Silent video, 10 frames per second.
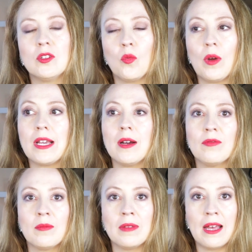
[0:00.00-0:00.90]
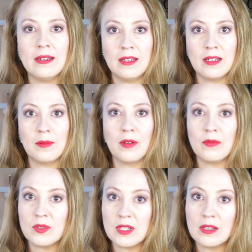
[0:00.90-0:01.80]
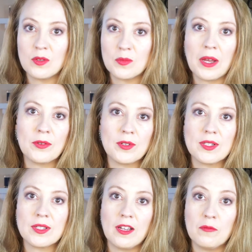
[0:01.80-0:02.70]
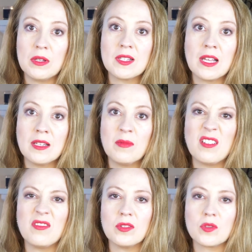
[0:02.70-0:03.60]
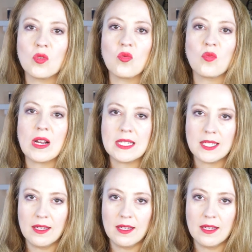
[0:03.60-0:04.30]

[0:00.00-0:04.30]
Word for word: to wake up from that and come on through, set those boundaries. I've been setting them and it feels great.